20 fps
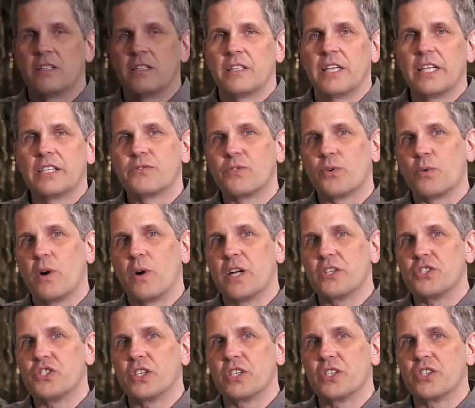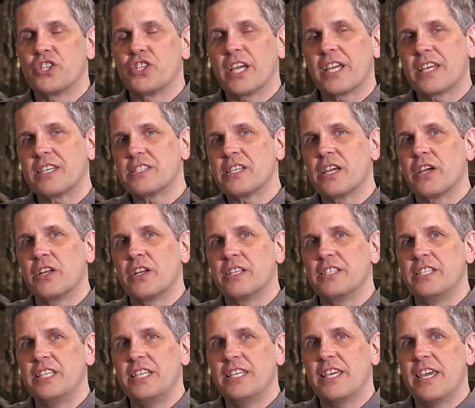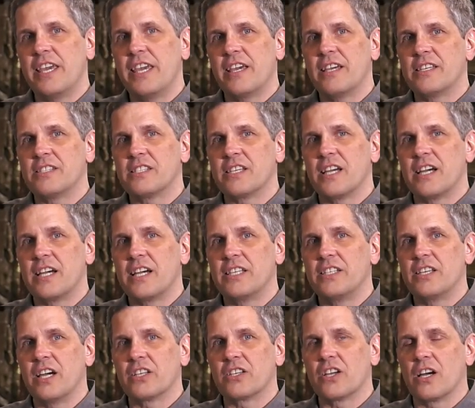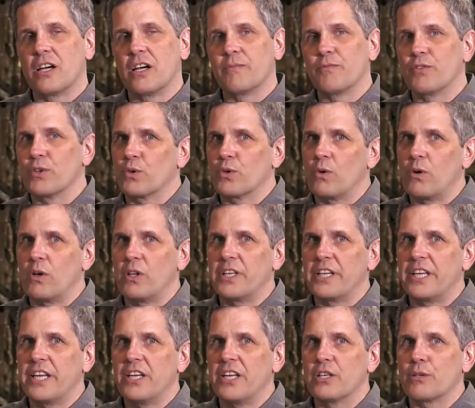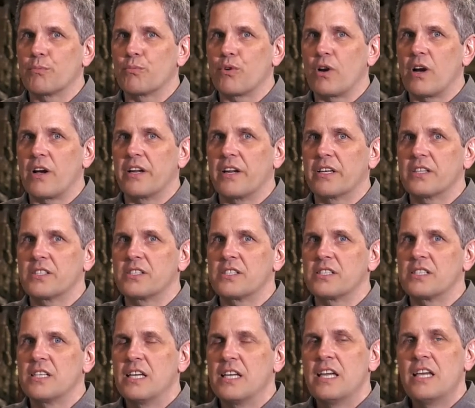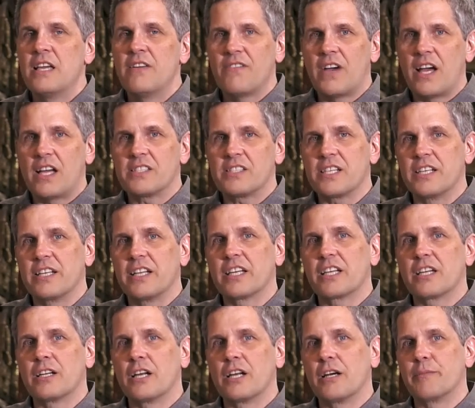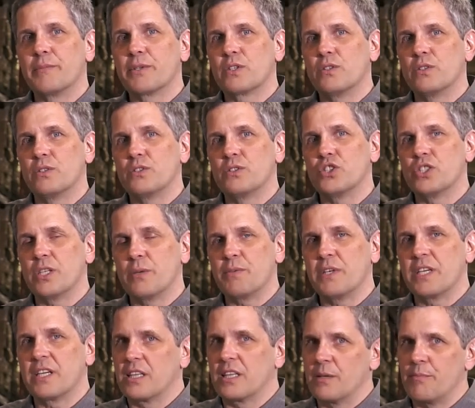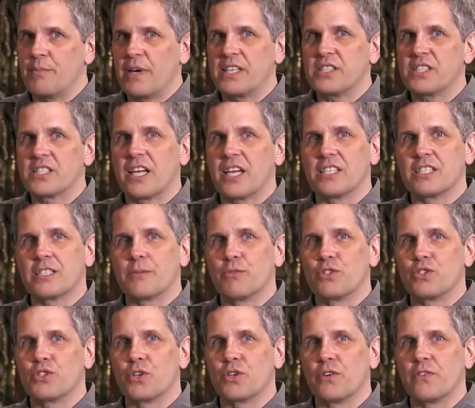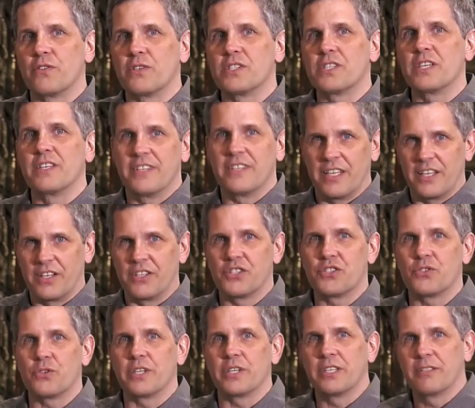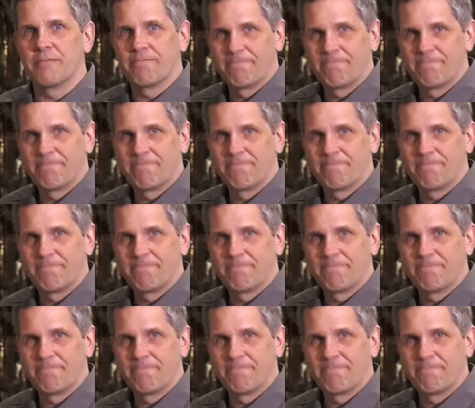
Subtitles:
Thanks for watching. Check us out at dksi.com for quality heater products, fast and economical shipping, and the best customer service in the industry.